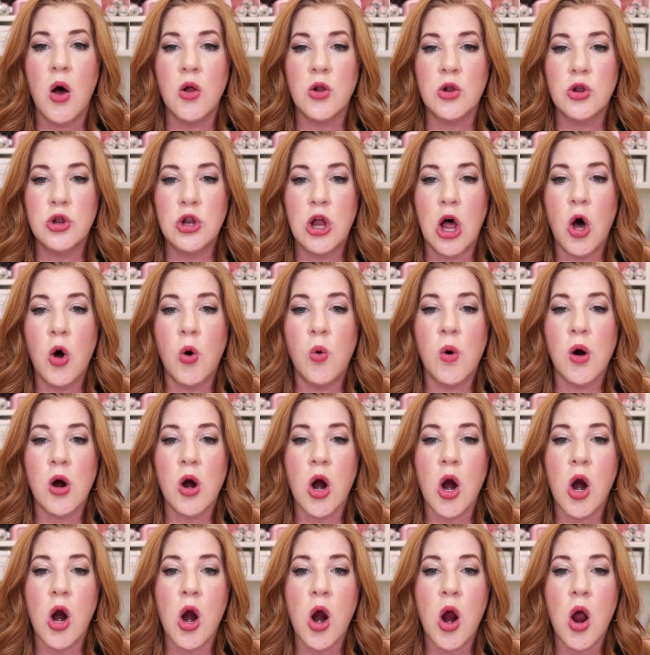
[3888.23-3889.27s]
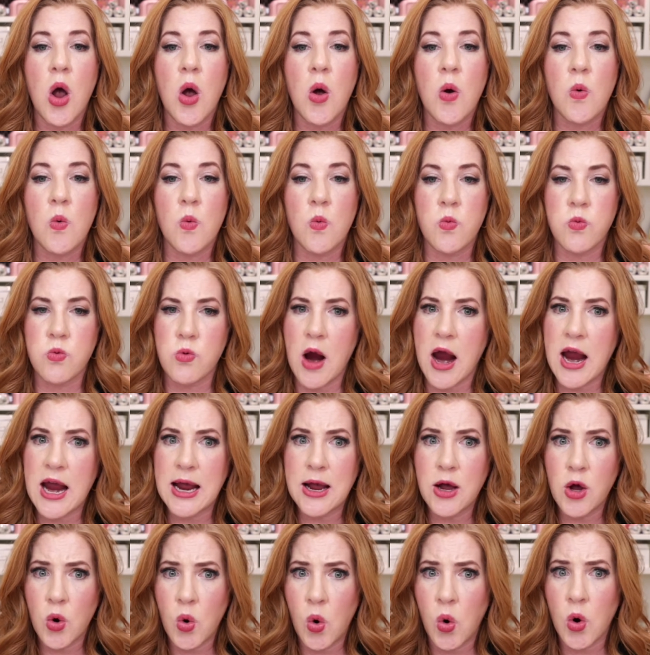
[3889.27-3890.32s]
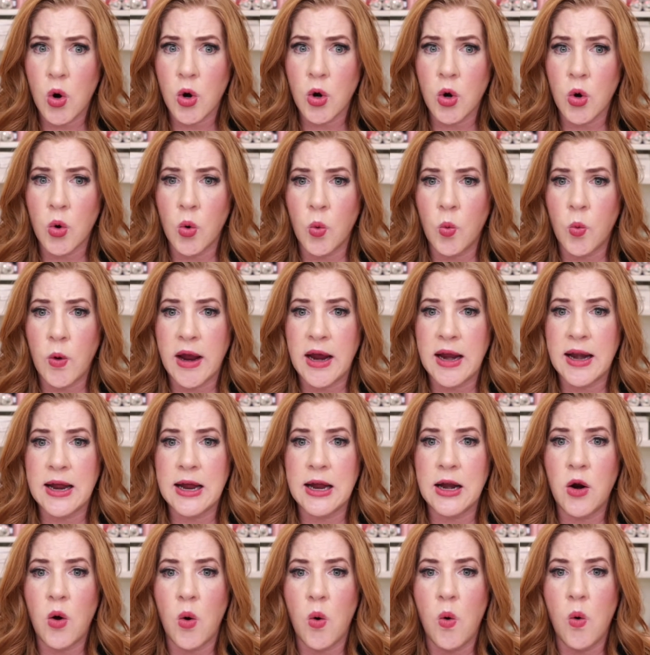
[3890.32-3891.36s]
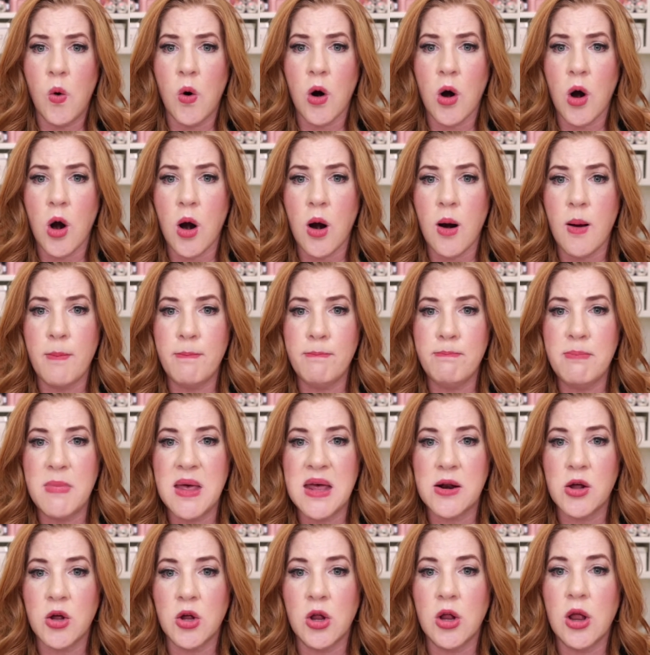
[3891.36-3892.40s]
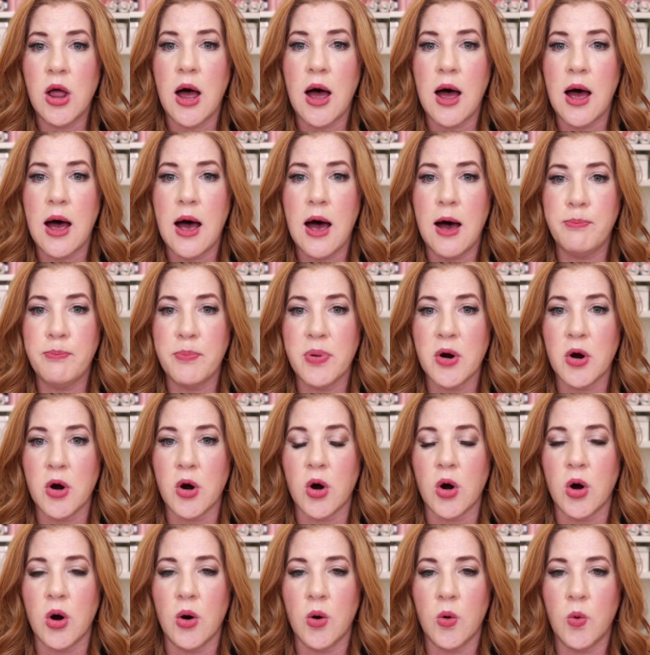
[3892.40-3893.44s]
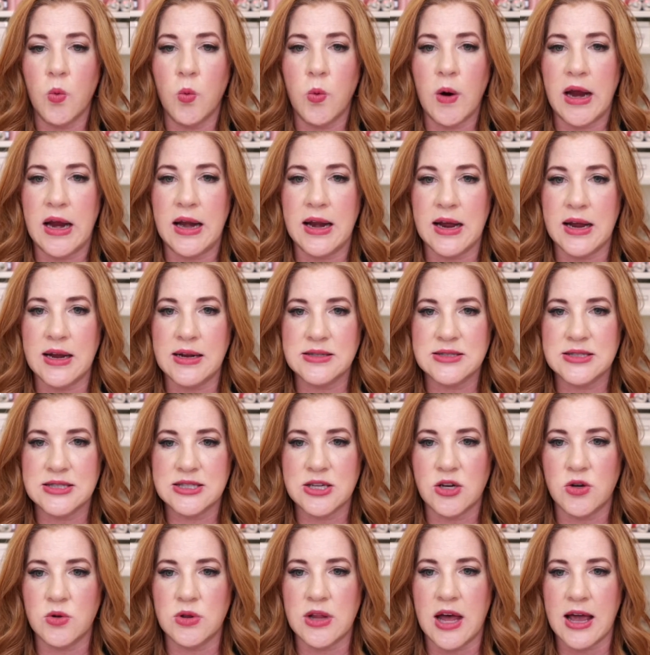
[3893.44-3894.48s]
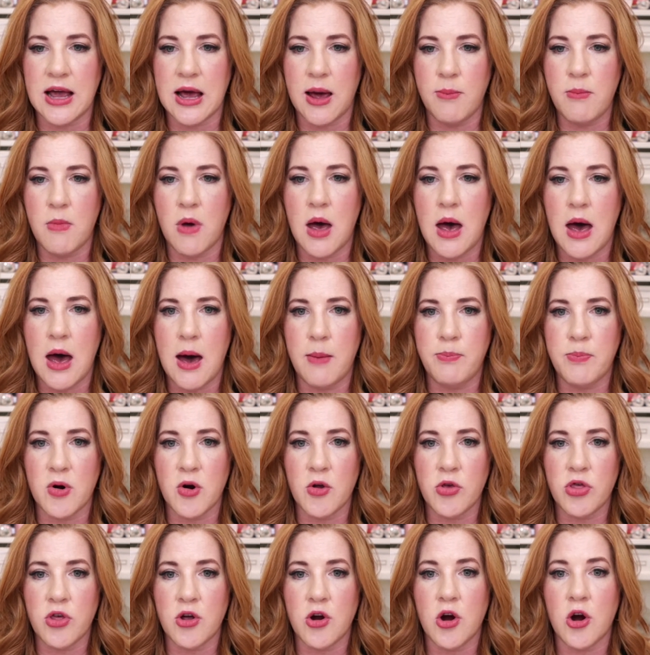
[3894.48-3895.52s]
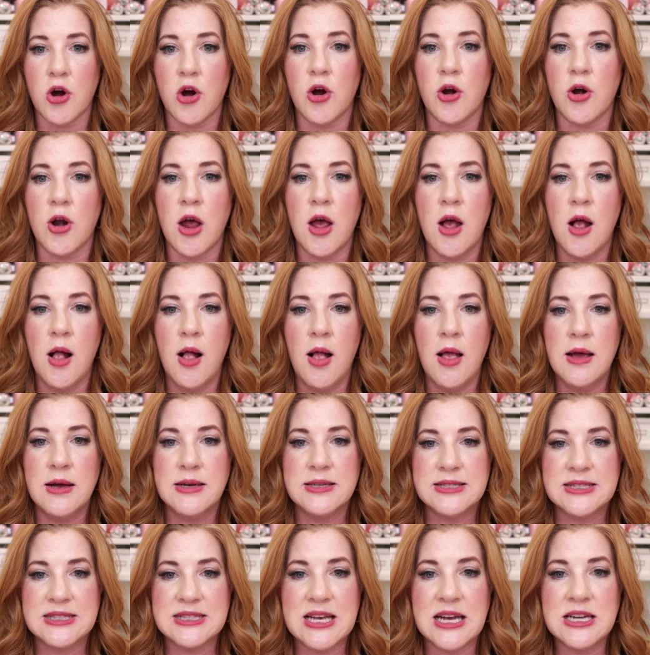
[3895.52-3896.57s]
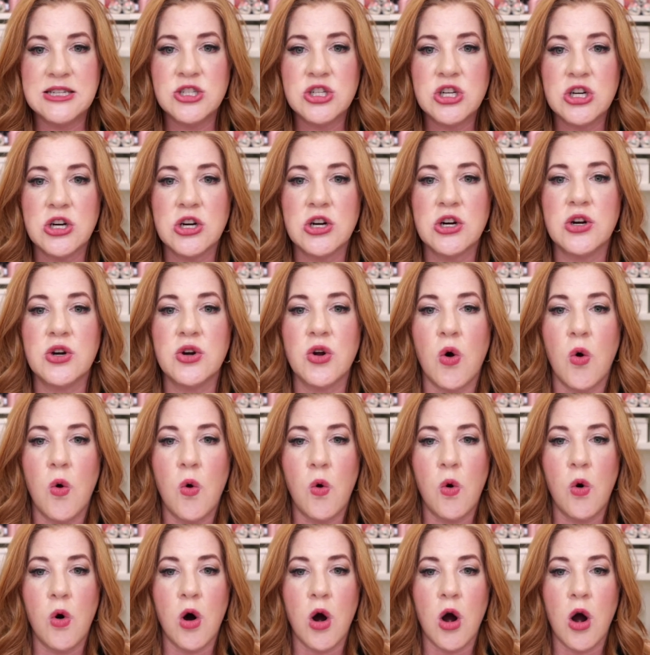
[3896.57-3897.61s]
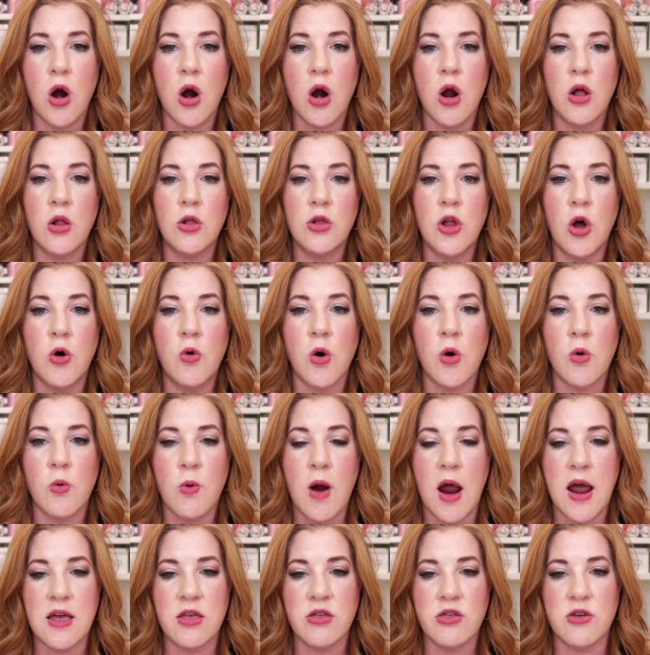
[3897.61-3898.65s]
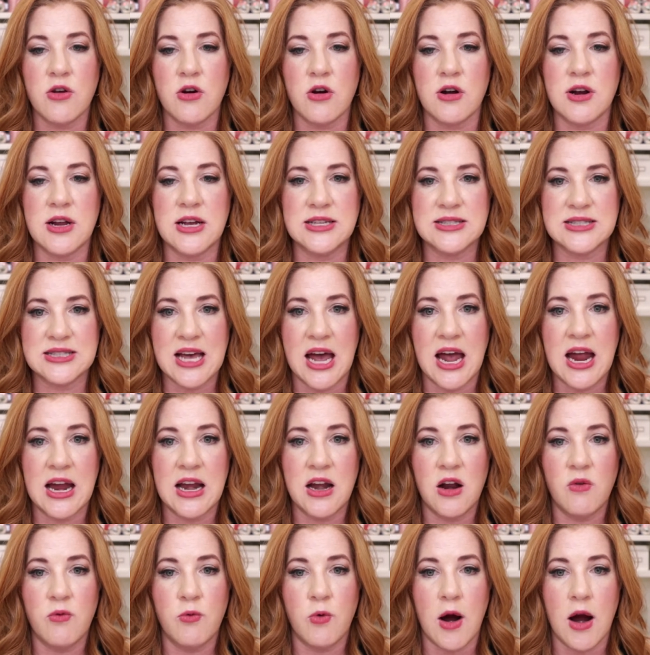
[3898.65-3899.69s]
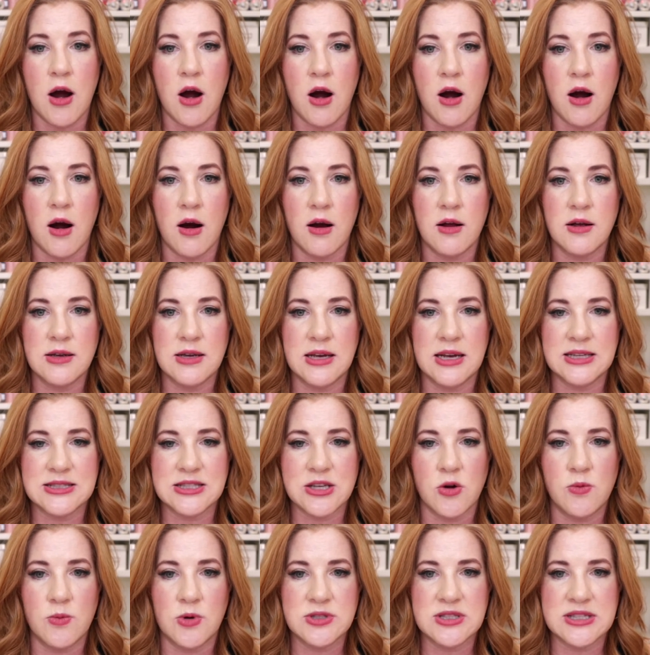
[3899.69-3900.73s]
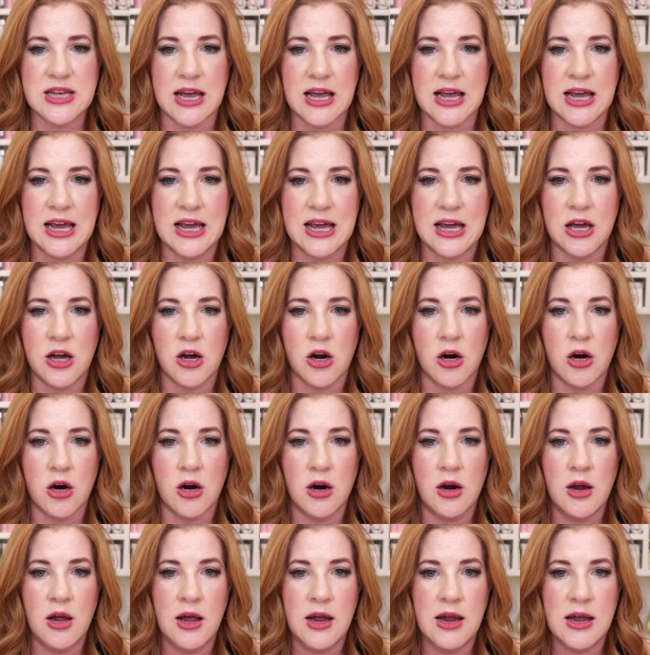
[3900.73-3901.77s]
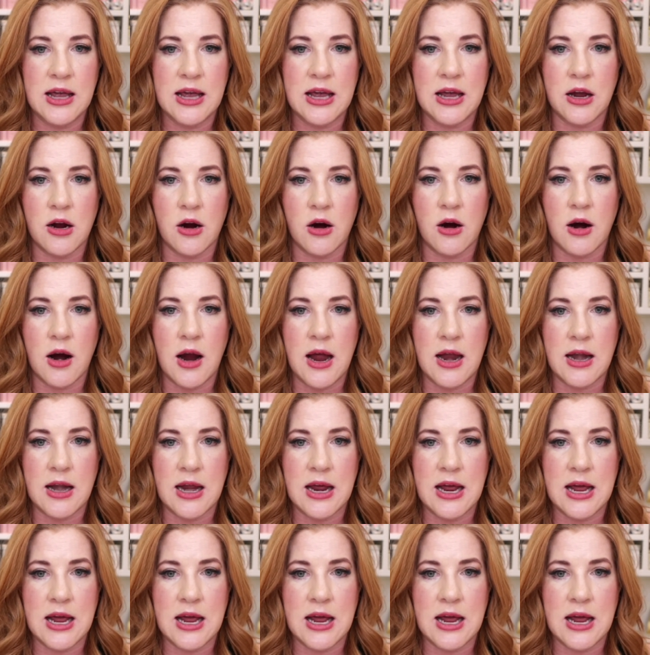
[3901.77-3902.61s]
lower right corner weighted, or middle upper weighted. So like upper third, centered, or lower right third is kind of where it's almost like here, here, and